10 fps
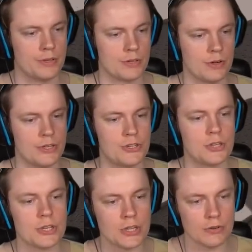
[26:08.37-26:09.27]
So it's
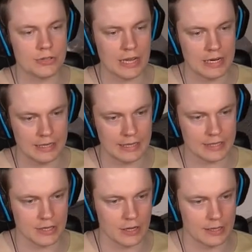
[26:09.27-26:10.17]
just no sanity.
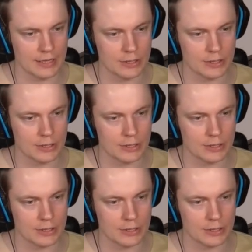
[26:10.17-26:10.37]
That's all it is.